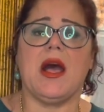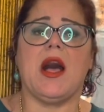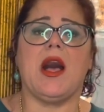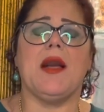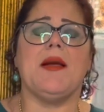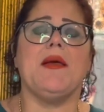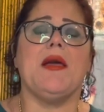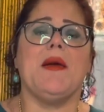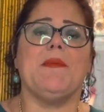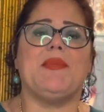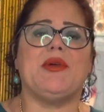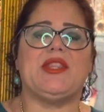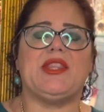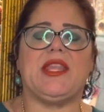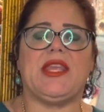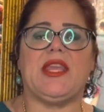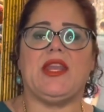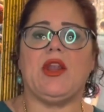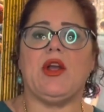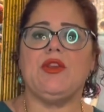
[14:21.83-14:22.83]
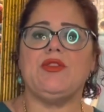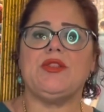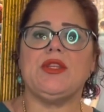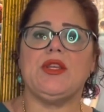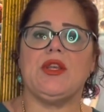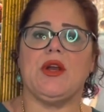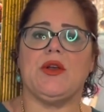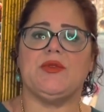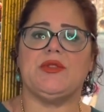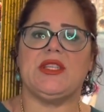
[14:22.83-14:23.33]
But it also
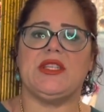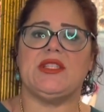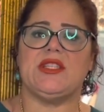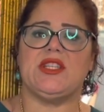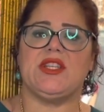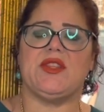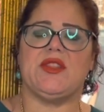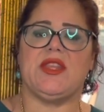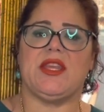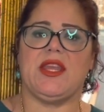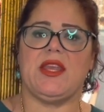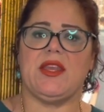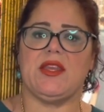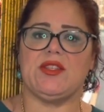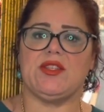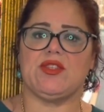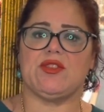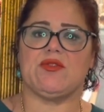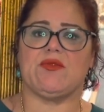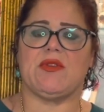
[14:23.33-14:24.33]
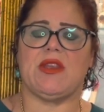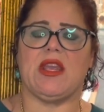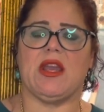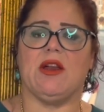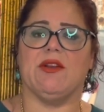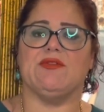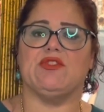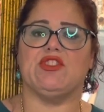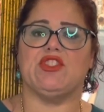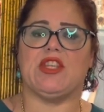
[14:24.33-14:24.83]
goes into the history
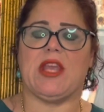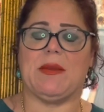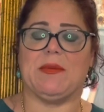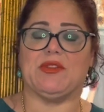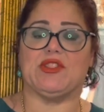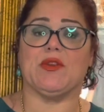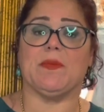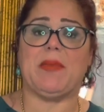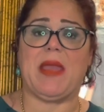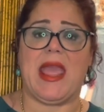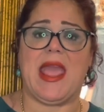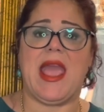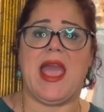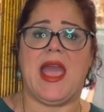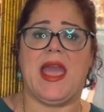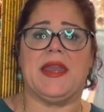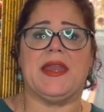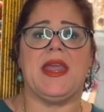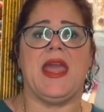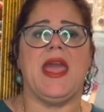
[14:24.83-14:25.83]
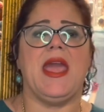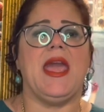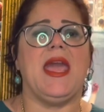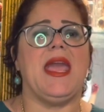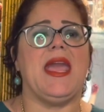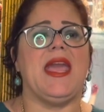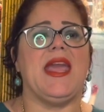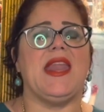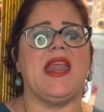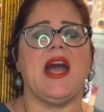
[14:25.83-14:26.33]
of Japan
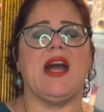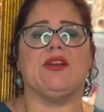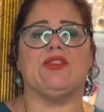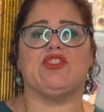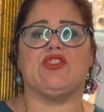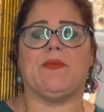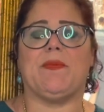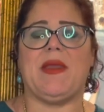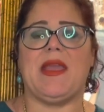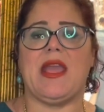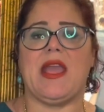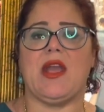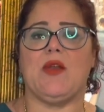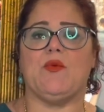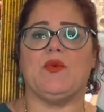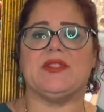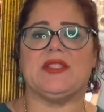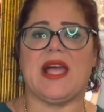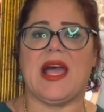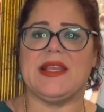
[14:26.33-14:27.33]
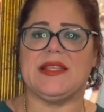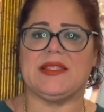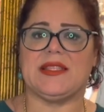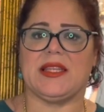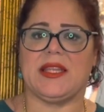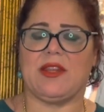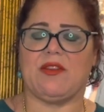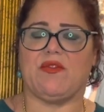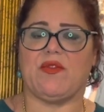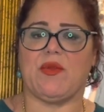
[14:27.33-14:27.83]
and how Japan was
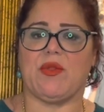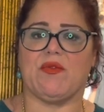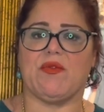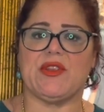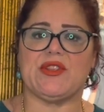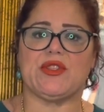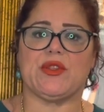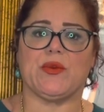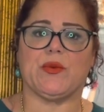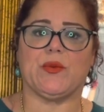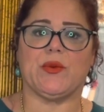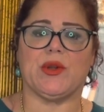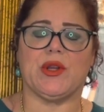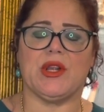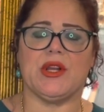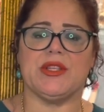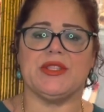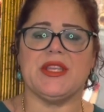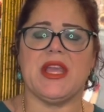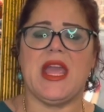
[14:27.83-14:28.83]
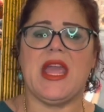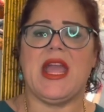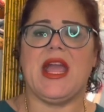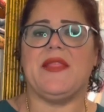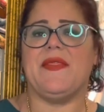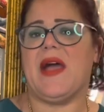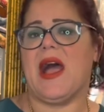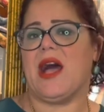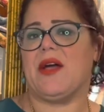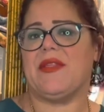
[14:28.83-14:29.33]
isolated from the rest of the world
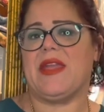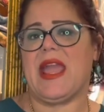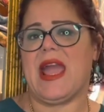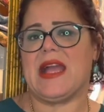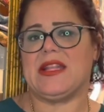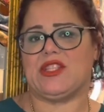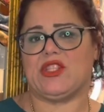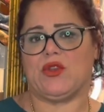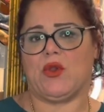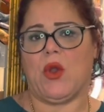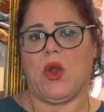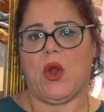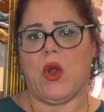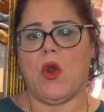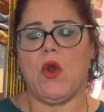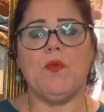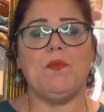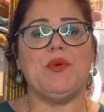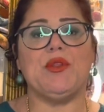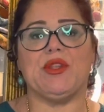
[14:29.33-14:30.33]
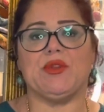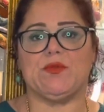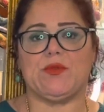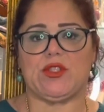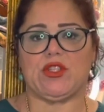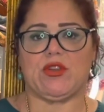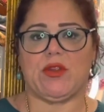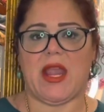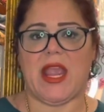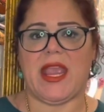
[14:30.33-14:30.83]
and how they had to open a
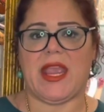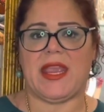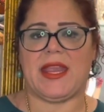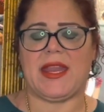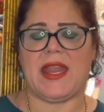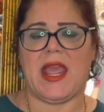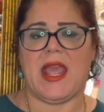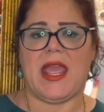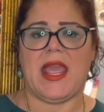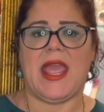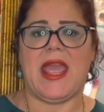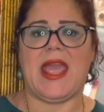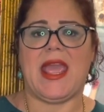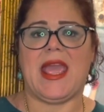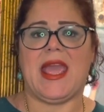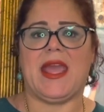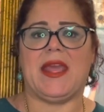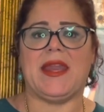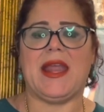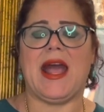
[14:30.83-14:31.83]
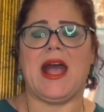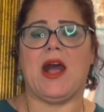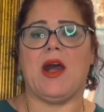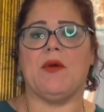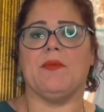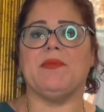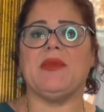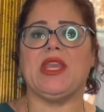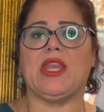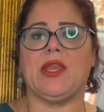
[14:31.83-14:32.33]
trade and how
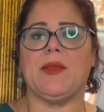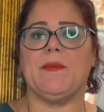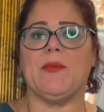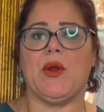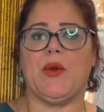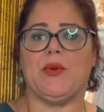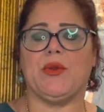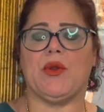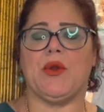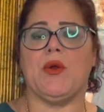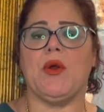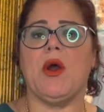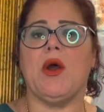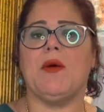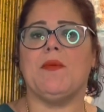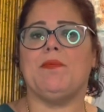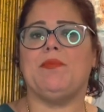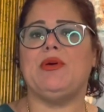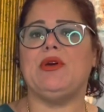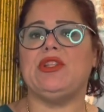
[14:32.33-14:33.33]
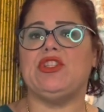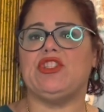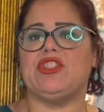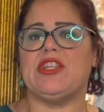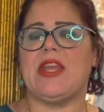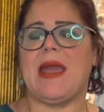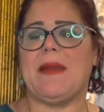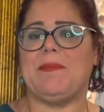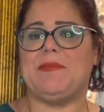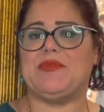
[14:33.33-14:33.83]
Mikimoto put
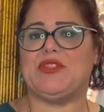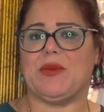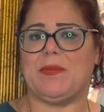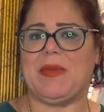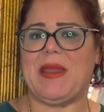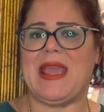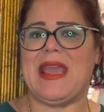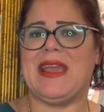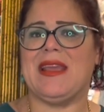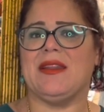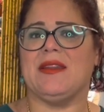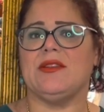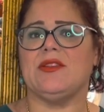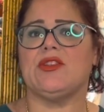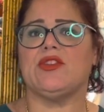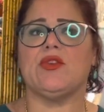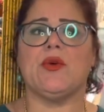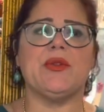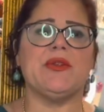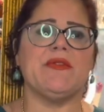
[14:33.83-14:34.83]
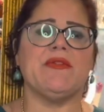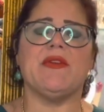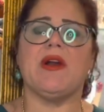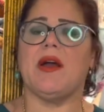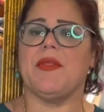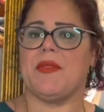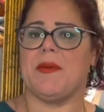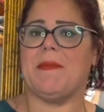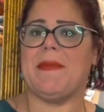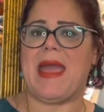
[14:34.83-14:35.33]
Japan sort of
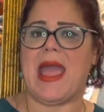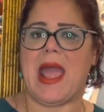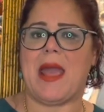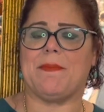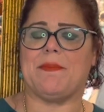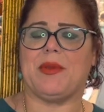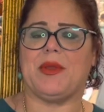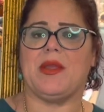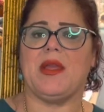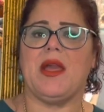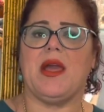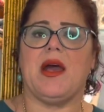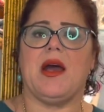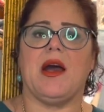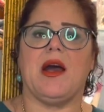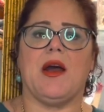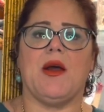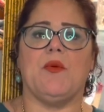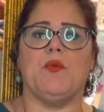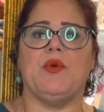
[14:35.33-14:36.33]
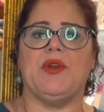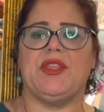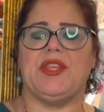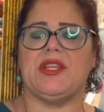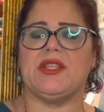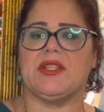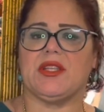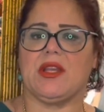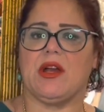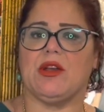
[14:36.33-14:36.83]
on the map with
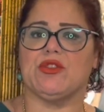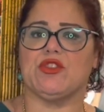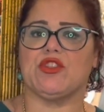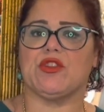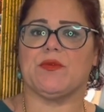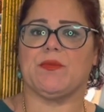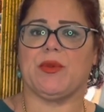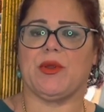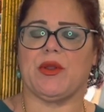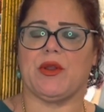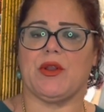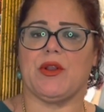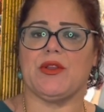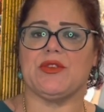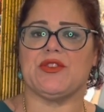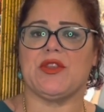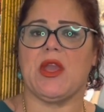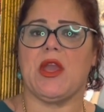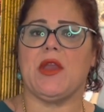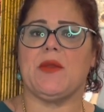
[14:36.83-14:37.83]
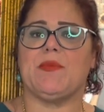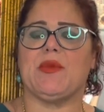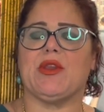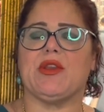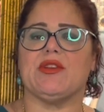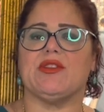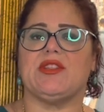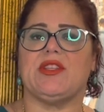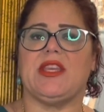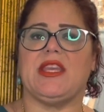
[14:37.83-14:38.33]
his cultured pearls,
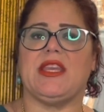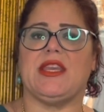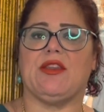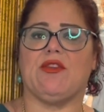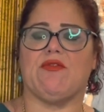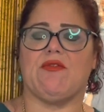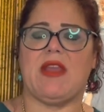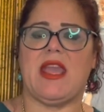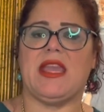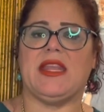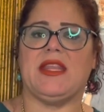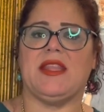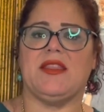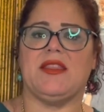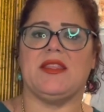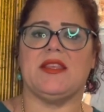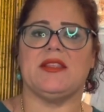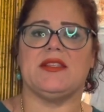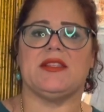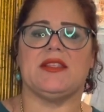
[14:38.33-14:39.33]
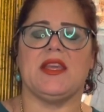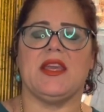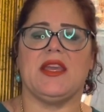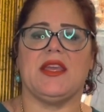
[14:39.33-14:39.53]
because he created this